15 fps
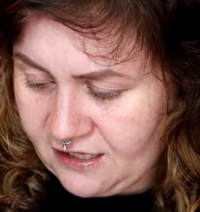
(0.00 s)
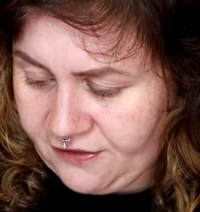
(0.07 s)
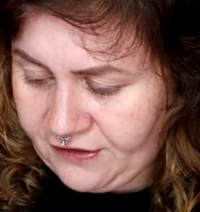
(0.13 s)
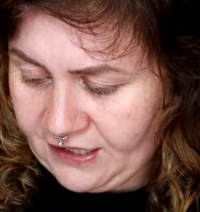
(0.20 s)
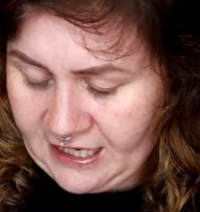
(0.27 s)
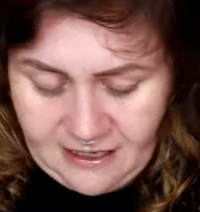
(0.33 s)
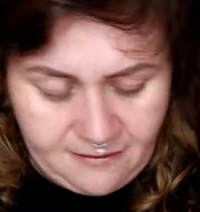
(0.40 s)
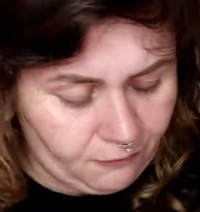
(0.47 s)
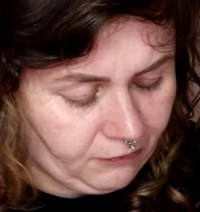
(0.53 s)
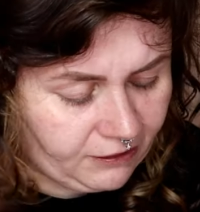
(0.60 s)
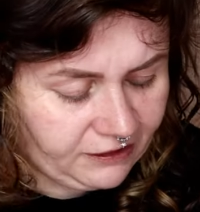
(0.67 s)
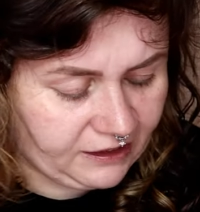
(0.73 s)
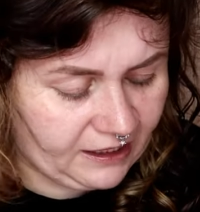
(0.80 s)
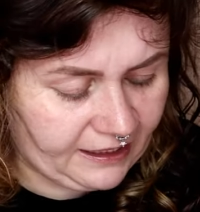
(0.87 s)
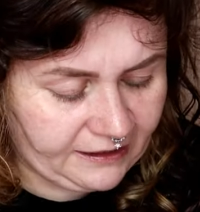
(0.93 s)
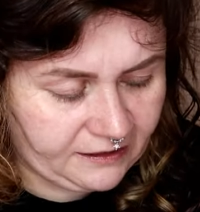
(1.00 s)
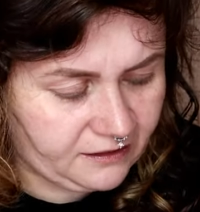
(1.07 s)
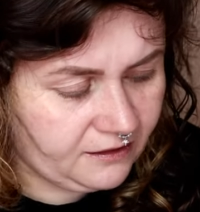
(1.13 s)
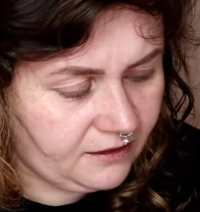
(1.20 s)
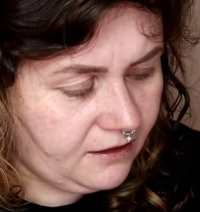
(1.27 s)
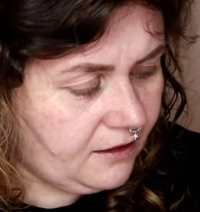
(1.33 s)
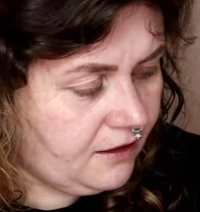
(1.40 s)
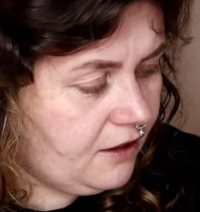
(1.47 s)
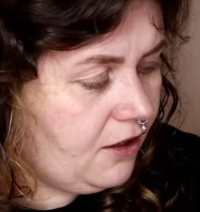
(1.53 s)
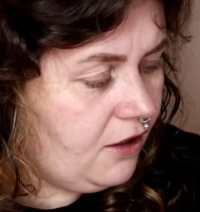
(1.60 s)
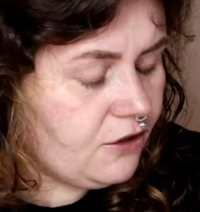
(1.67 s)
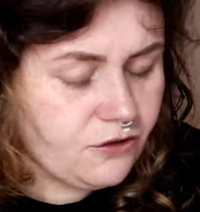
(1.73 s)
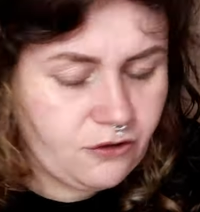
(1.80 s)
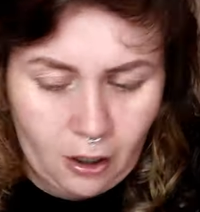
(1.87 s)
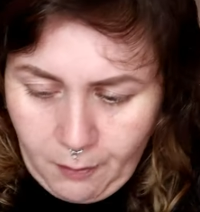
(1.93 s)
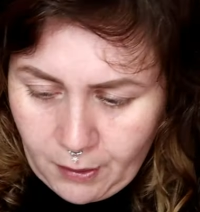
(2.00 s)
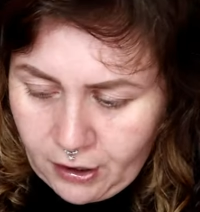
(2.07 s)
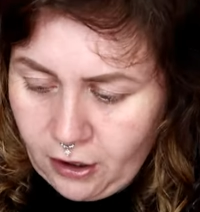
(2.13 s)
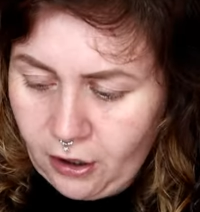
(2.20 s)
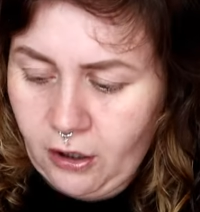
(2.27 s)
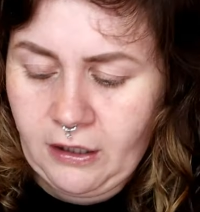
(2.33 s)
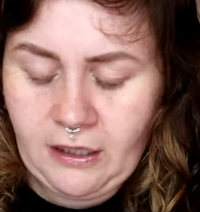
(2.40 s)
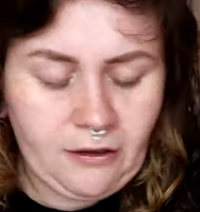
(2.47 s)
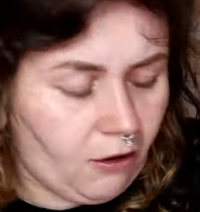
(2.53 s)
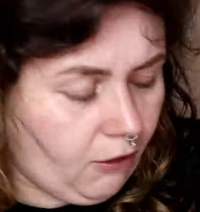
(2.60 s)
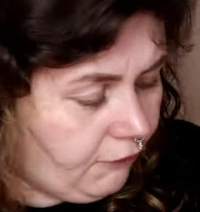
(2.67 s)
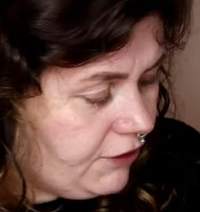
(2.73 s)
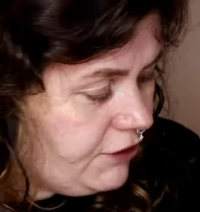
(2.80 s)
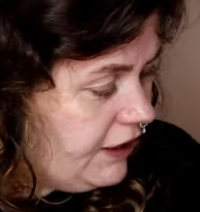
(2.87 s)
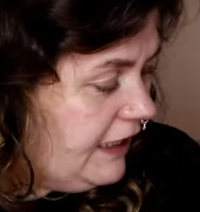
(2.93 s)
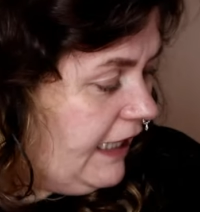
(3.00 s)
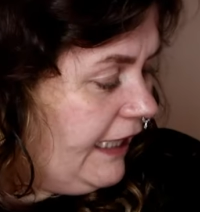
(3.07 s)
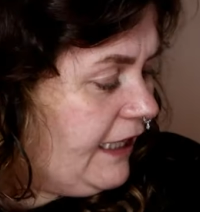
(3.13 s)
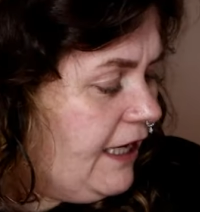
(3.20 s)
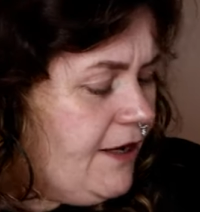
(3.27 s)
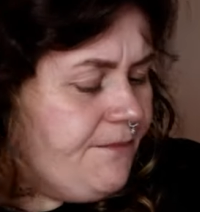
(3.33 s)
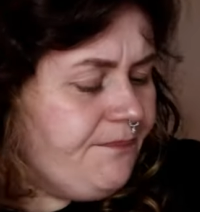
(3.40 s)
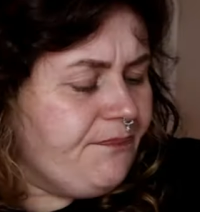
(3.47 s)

the theme with like tropical and orangey. Like,